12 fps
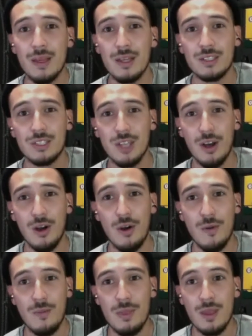
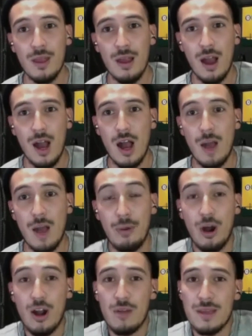So a
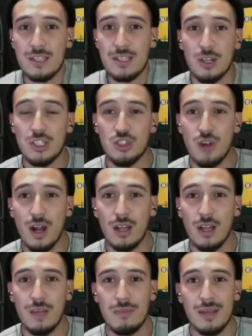part of me starts
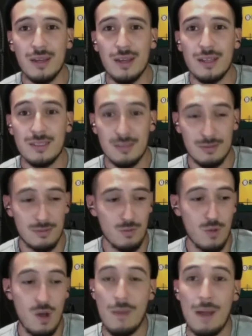struggling because,
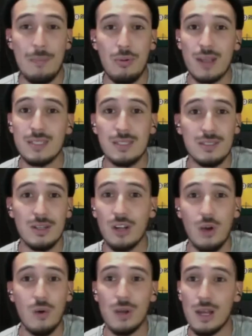well, my prices are
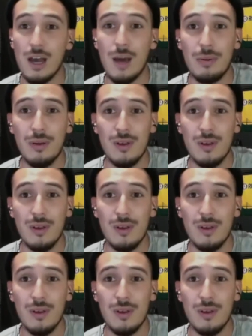going up,